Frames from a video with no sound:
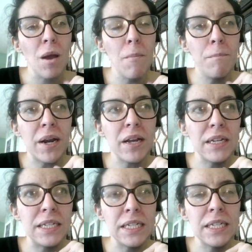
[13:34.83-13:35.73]
but
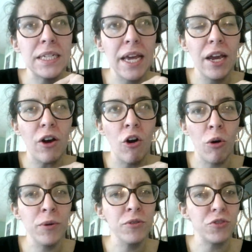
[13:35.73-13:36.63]
it did take
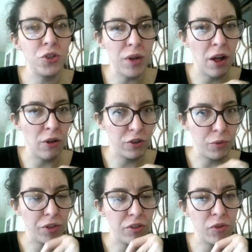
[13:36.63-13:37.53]
almost $2
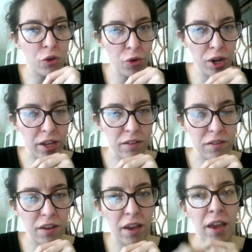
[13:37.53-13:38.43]
worth of
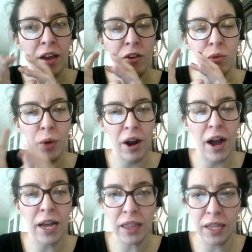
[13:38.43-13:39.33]
ingredients. And where
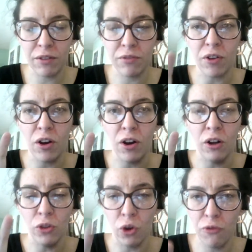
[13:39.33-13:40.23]
I live, a
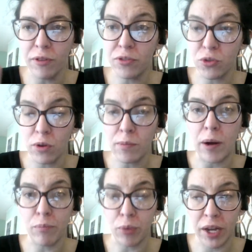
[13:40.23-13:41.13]
loaf of
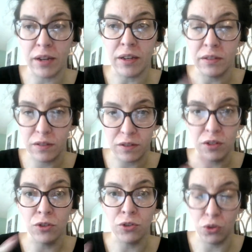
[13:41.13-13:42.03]
store-bought bread is
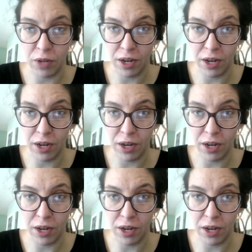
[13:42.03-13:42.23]
still $2.